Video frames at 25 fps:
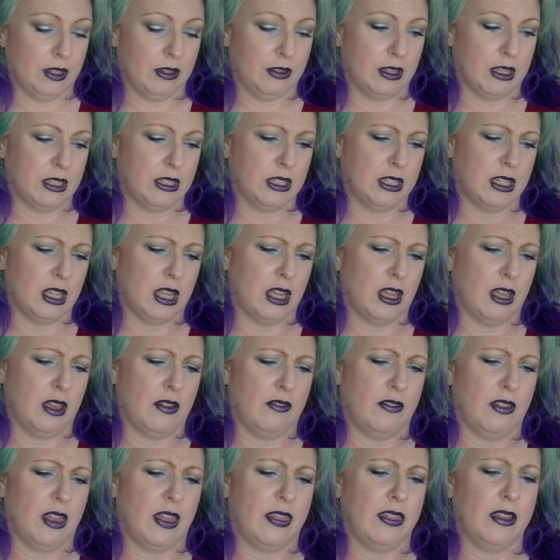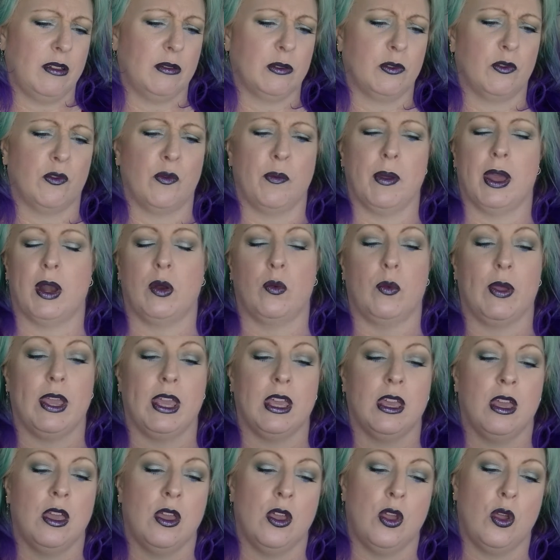It's I think it was for about a week,
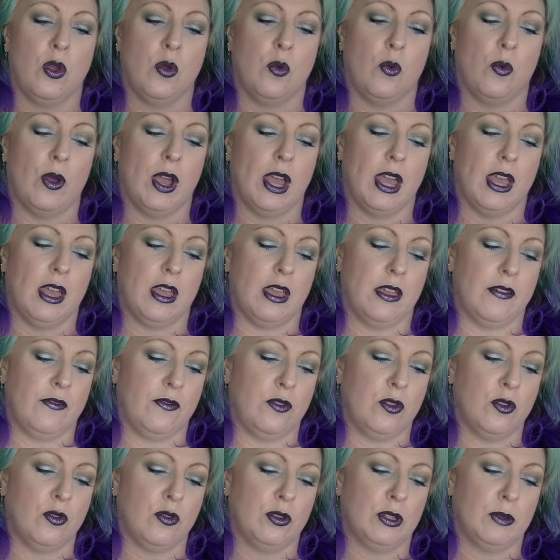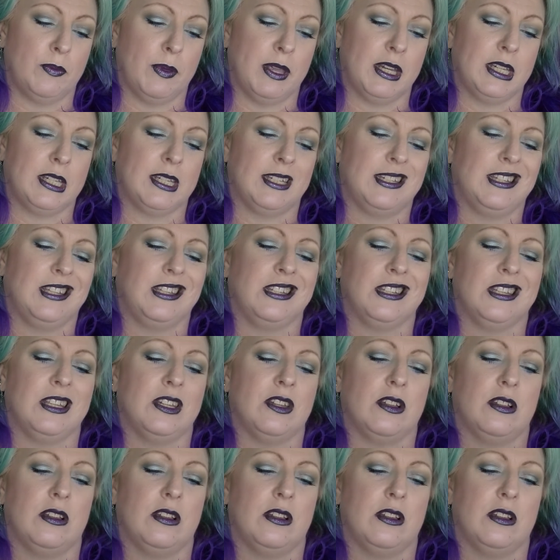where if you spent $60